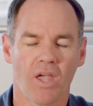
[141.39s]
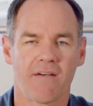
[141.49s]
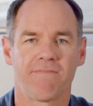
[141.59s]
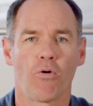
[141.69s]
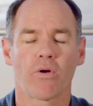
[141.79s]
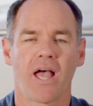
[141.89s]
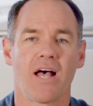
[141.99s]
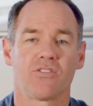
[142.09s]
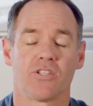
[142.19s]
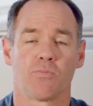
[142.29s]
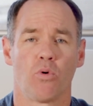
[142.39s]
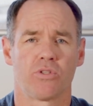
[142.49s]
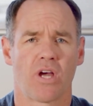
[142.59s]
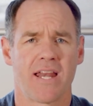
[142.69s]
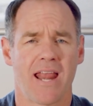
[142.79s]
A forecast is more
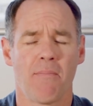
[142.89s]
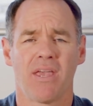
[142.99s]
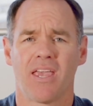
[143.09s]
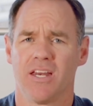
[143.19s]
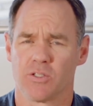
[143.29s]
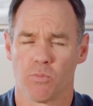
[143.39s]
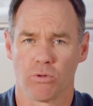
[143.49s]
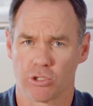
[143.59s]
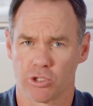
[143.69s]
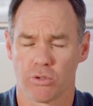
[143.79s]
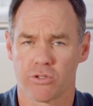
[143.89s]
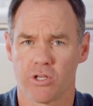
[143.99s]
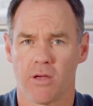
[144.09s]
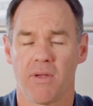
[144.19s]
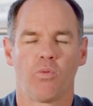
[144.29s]
dynamic, it is more short
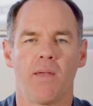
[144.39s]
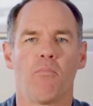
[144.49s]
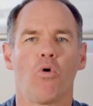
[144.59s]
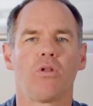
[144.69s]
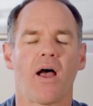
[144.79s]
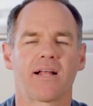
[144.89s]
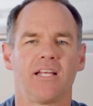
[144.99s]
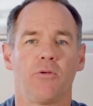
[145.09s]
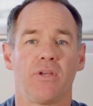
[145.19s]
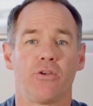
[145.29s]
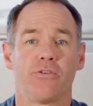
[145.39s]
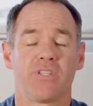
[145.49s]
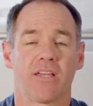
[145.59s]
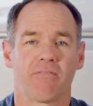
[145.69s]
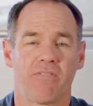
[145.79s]
term. We're more likely to be
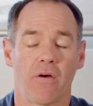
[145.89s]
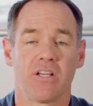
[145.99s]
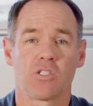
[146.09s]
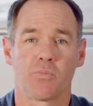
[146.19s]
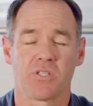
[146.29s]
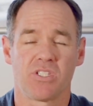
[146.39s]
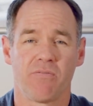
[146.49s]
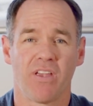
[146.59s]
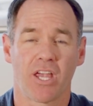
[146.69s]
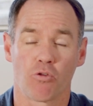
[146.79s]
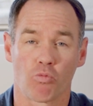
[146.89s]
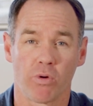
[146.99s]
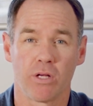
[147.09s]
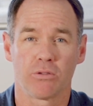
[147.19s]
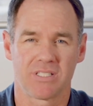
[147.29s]
using very specific and
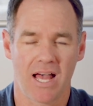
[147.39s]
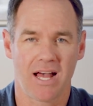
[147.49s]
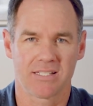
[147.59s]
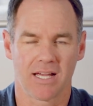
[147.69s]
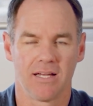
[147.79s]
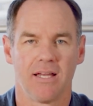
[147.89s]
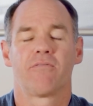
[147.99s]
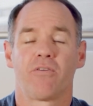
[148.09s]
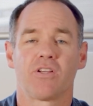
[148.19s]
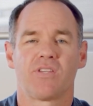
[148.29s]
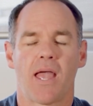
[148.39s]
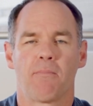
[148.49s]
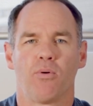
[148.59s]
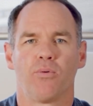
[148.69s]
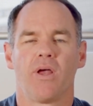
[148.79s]
real data. For
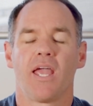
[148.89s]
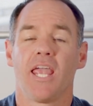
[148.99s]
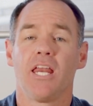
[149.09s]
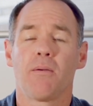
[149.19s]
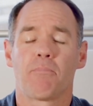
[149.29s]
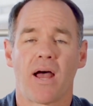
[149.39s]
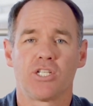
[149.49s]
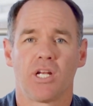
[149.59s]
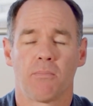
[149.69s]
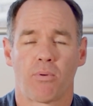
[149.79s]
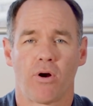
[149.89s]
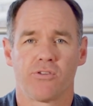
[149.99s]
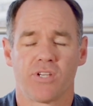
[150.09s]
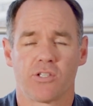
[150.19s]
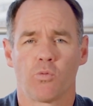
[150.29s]
example, in a budgeting
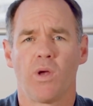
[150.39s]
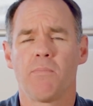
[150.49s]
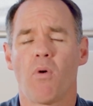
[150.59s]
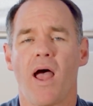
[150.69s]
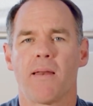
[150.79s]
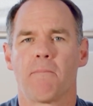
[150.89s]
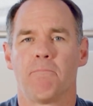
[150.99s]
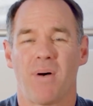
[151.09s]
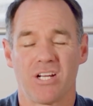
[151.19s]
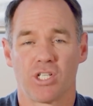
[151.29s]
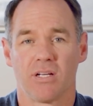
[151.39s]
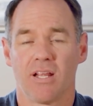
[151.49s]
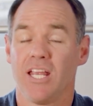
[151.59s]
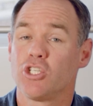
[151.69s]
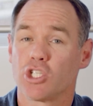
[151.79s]
process, we might
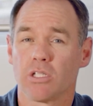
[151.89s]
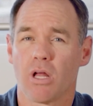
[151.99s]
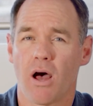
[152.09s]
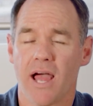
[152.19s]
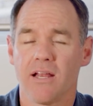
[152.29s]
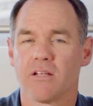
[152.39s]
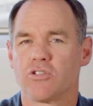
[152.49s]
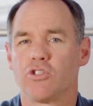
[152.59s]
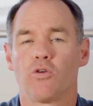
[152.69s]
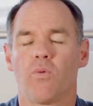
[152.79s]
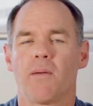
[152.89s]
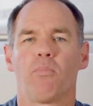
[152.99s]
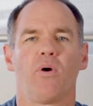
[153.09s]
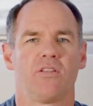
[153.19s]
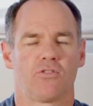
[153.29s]
budget in July to do
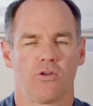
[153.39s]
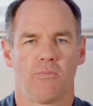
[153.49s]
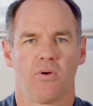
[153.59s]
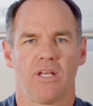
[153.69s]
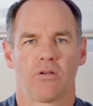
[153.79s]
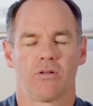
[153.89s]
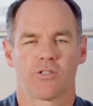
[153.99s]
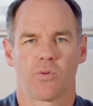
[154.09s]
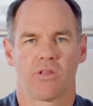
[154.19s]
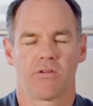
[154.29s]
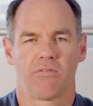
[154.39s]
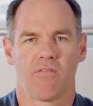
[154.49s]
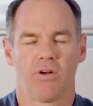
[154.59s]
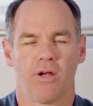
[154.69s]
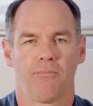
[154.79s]
$1.2 million worth of
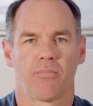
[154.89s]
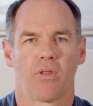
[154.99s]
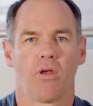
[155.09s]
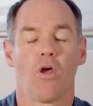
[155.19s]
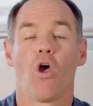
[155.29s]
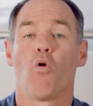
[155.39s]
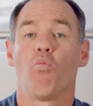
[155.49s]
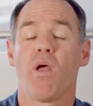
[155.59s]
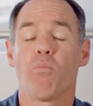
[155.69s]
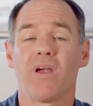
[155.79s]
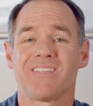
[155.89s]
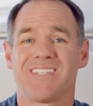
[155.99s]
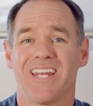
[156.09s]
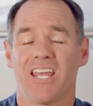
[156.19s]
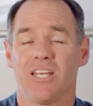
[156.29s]
revenue. When we're
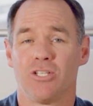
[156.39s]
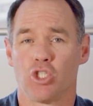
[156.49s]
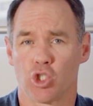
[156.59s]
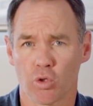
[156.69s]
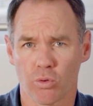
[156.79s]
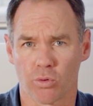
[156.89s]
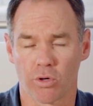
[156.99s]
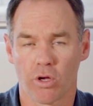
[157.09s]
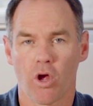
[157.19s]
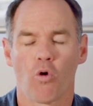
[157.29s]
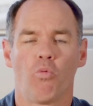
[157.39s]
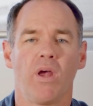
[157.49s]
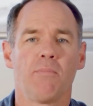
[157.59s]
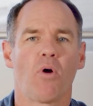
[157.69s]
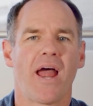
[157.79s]
sitting in June,
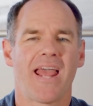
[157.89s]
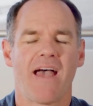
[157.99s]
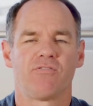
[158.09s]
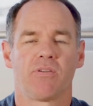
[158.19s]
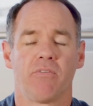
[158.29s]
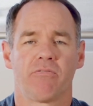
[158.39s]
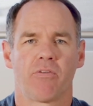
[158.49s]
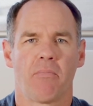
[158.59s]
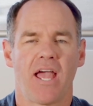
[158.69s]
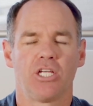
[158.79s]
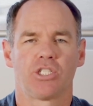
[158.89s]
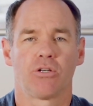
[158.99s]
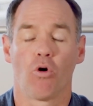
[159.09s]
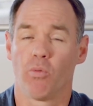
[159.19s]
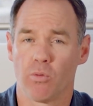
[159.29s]
we might have some
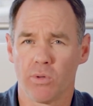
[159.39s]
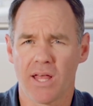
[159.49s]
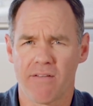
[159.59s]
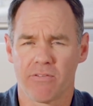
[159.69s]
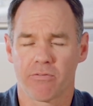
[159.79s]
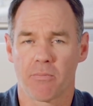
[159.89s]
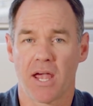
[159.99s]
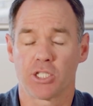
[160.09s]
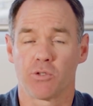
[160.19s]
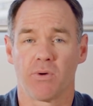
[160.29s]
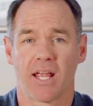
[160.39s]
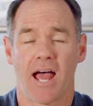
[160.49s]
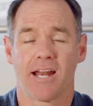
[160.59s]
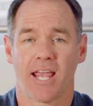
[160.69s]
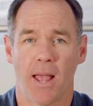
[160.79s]
information, or we will have information
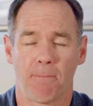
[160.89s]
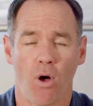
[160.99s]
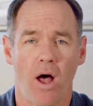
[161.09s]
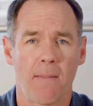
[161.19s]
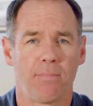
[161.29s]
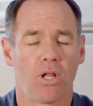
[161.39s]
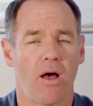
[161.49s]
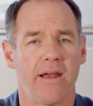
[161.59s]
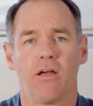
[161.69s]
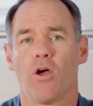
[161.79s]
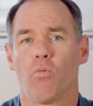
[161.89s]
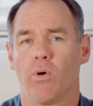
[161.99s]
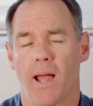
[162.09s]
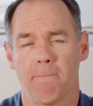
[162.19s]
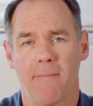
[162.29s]
regarding our pipeline,
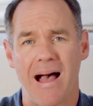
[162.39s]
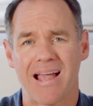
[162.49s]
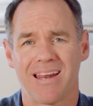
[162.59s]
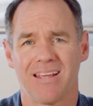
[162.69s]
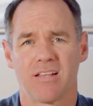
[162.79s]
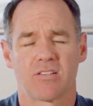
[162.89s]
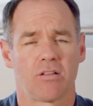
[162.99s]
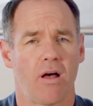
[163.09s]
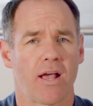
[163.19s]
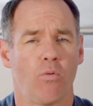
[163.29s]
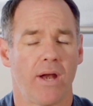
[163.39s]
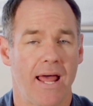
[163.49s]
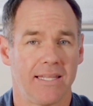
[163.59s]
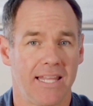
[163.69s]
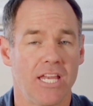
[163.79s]
what our marketing is like, what
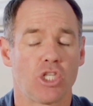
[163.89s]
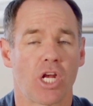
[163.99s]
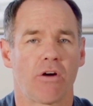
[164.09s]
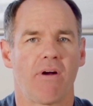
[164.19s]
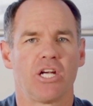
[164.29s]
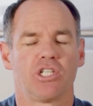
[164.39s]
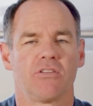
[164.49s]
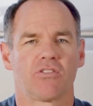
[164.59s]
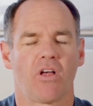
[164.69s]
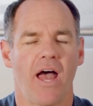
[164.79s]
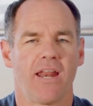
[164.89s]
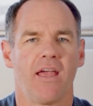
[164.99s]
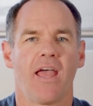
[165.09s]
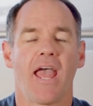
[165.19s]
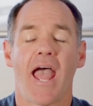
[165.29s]
our lead generation is like,
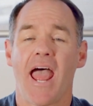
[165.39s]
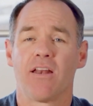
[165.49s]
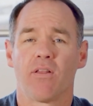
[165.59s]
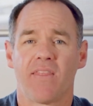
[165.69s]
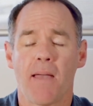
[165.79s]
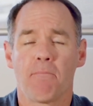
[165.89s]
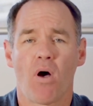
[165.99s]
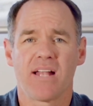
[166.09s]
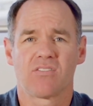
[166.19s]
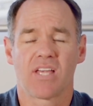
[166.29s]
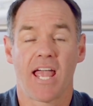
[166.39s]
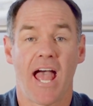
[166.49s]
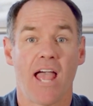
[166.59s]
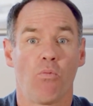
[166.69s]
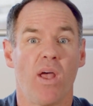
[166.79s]
and that might say,
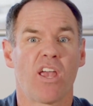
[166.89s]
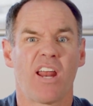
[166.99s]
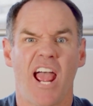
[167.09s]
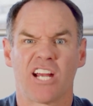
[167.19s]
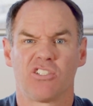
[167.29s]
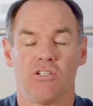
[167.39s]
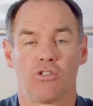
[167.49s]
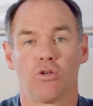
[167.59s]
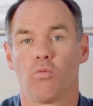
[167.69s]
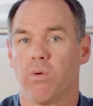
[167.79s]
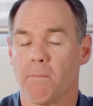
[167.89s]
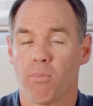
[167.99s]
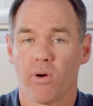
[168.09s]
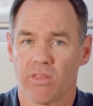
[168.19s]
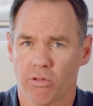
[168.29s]
hey, we're going to actually do
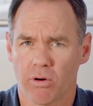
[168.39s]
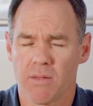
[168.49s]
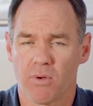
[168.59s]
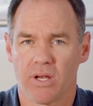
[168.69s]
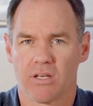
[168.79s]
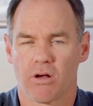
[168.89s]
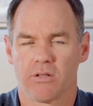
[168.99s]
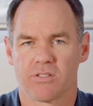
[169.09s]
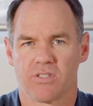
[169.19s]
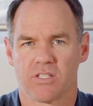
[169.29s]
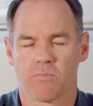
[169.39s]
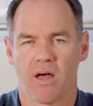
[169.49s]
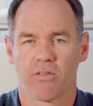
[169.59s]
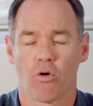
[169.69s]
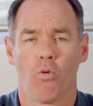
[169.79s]
$1.3 million this
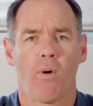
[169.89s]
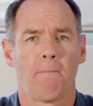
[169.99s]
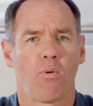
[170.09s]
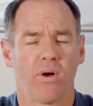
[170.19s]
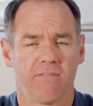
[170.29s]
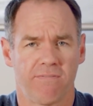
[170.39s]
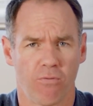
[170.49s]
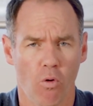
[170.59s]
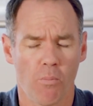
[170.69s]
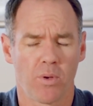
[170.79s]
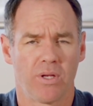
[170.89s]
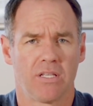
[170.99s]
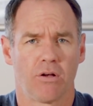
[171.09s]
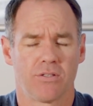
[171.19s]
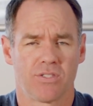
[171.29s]
month, or $1.4
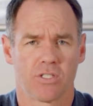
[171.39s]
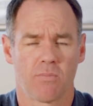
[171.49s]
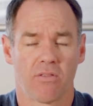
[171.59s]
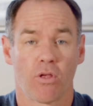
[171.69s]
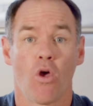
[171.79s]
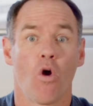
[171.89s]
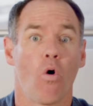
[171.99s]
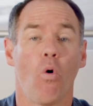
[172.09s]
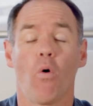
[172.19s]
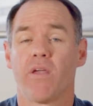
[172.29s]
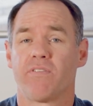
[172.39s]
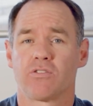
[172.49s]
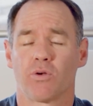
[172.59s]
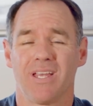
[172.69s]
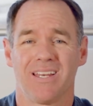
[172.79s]
million this month, or if
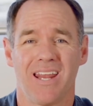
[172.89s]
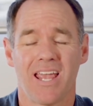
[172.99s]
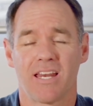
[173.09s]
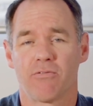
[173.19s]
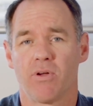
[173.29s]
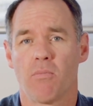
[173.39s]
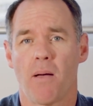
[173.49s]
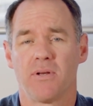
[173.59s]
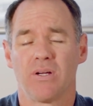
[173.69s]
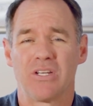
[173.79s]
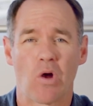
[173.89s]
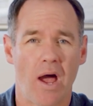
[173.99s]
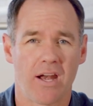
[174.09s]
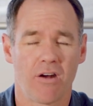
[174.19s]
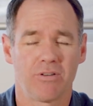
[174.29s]
it's looking negative, we might be doing
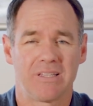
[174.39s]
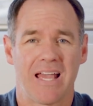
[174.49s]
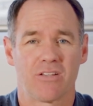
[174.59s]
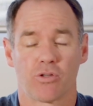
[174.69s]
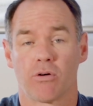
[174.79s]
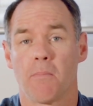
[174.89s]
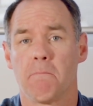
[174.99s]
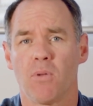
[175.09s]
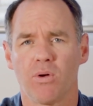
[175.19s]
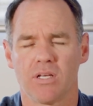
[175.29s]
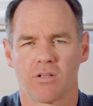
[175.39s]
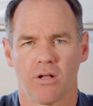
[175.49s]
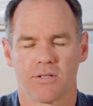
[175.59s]
$900,000 or $1 million.